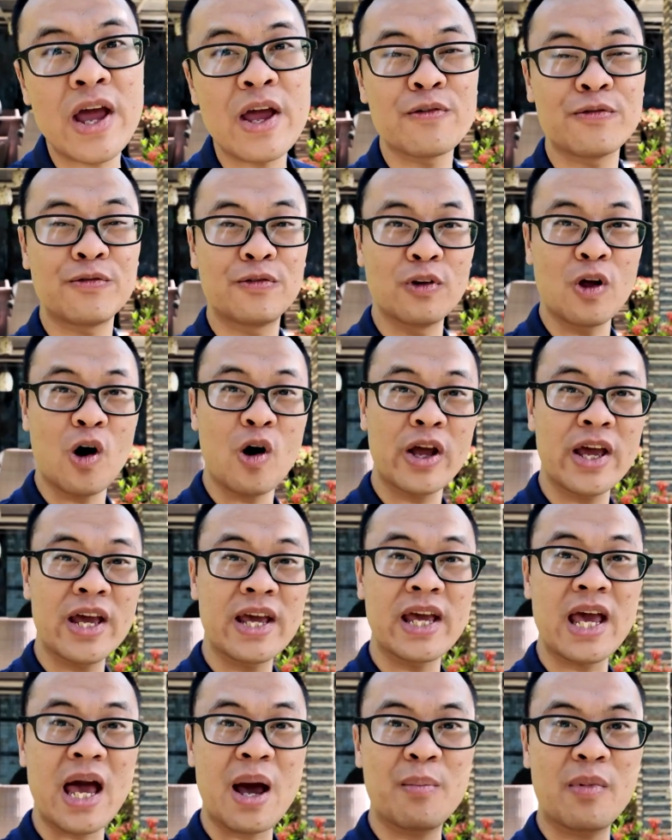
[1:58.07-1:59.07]
a
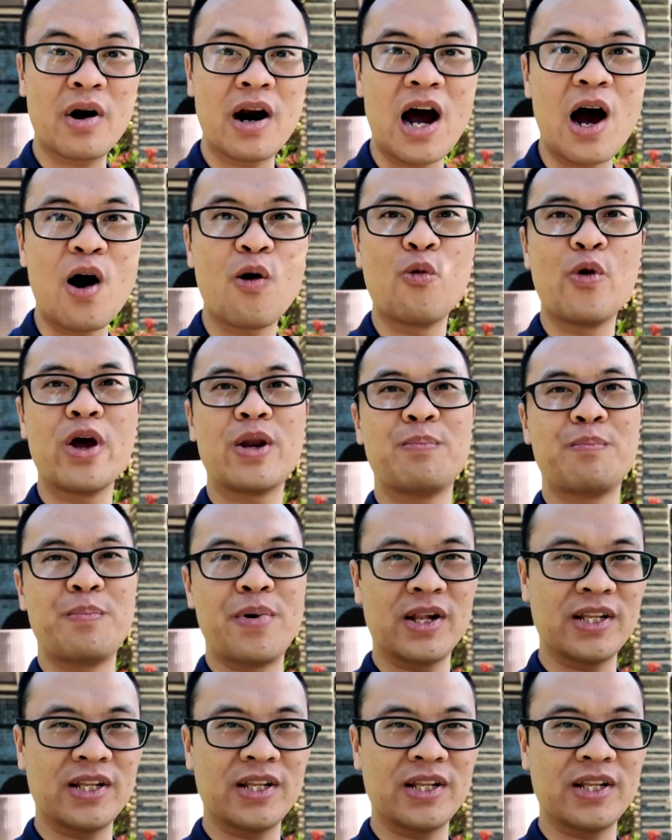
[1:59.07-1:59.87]
vlogging camera with